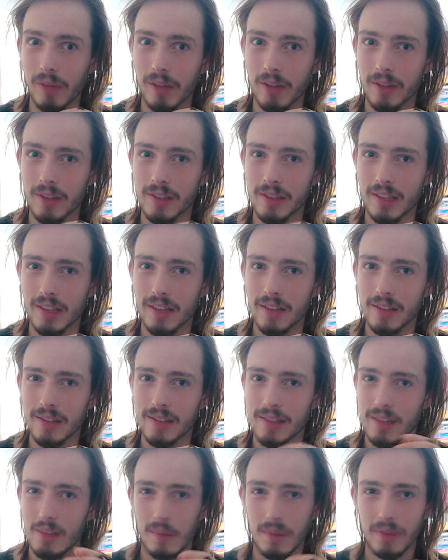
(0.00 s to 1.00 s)
minor scales.
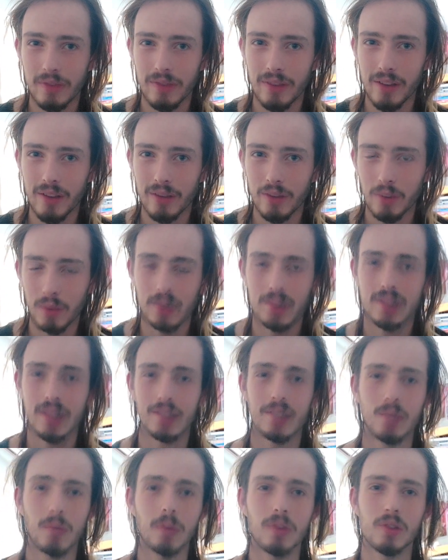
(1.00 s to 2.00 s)
They're my favorite ones.
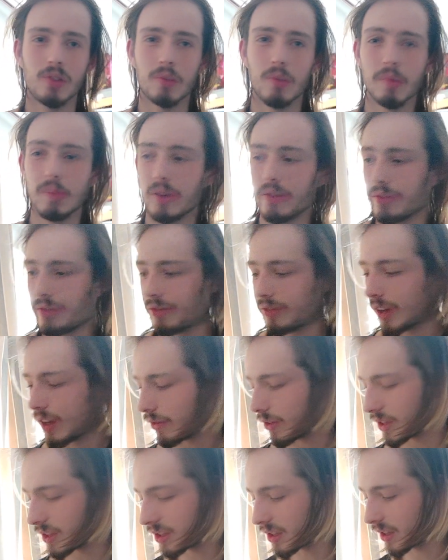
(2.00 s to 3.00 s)
That's what some of my
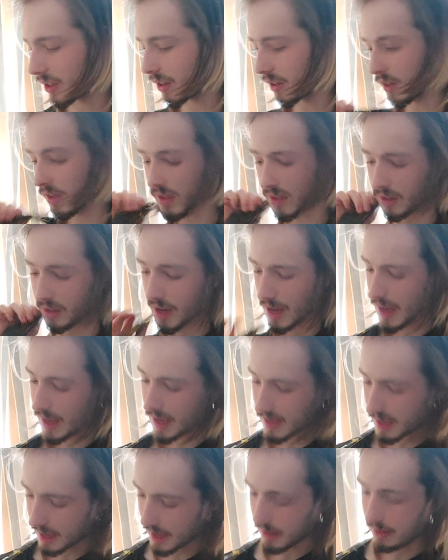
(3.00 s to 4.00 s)
favorite songs are
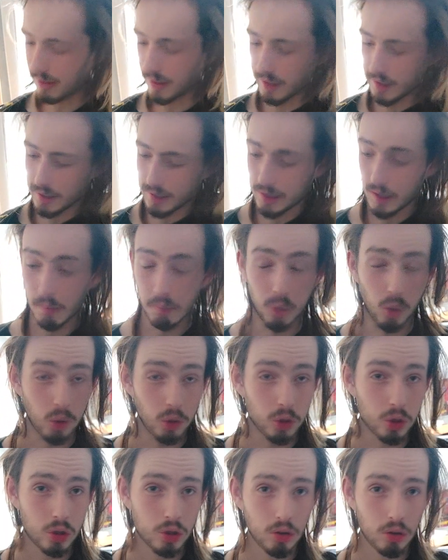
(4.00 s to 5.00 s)
in, like
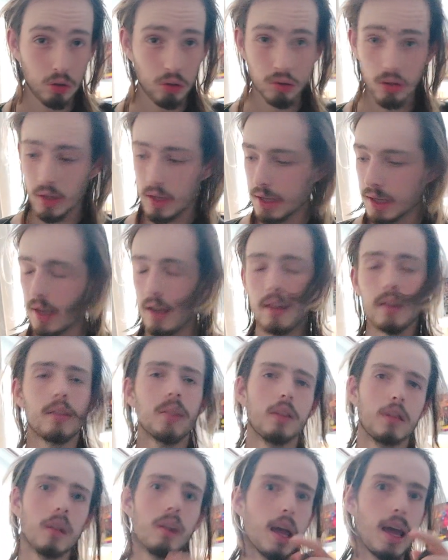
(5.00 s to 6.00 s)
Jablochko,
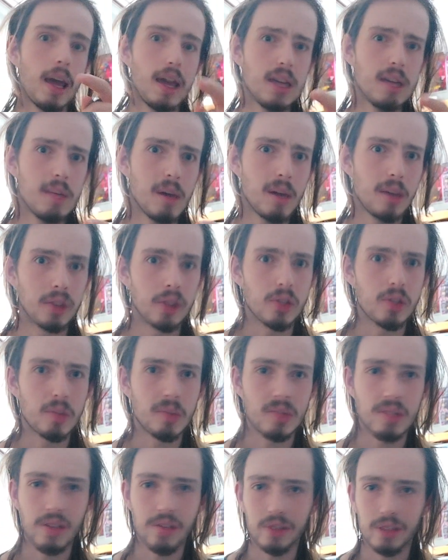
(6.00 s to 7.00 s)
A major
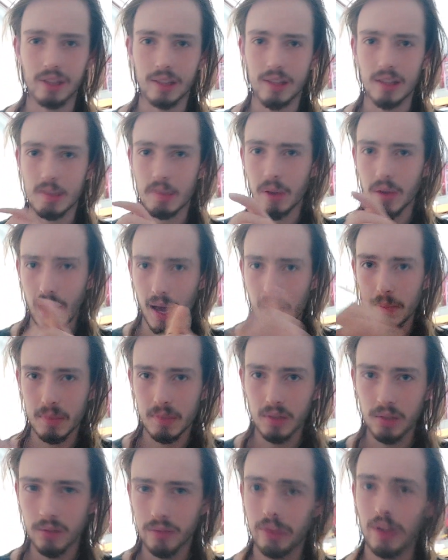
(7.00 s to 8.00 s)
specifically. That's my
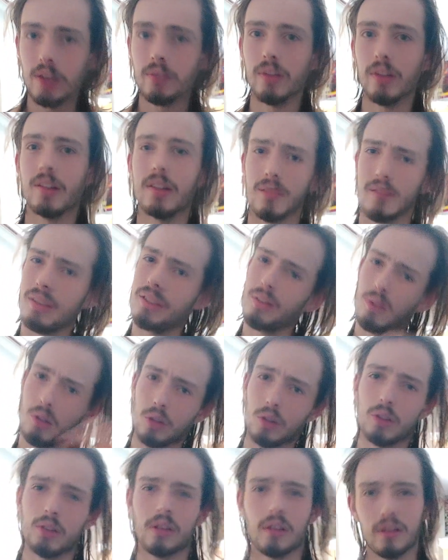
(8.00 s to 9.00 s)
absolute favorite. And
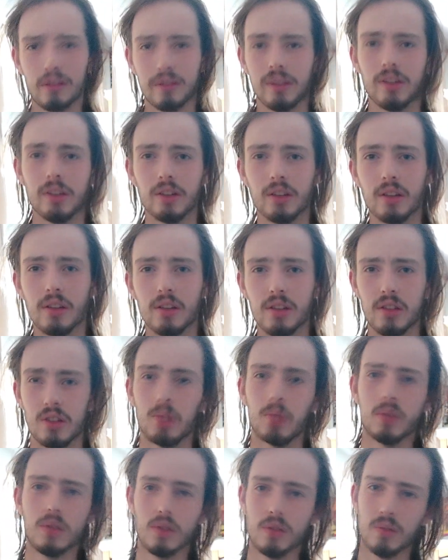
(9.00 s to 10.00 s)
look, I've heard all the
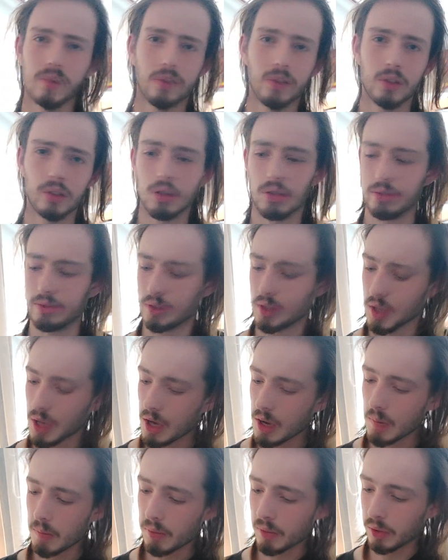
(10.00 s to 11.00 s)
jokes. Fuck off.
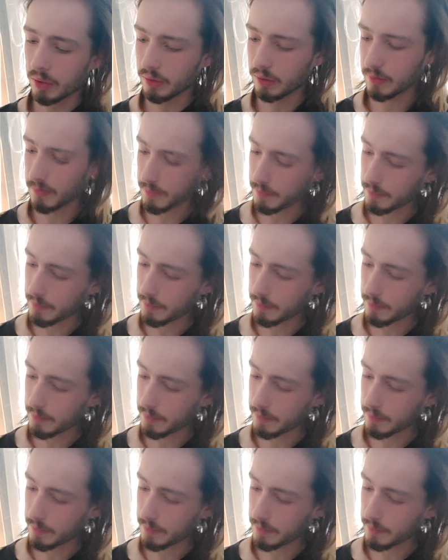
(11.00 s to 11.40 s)
But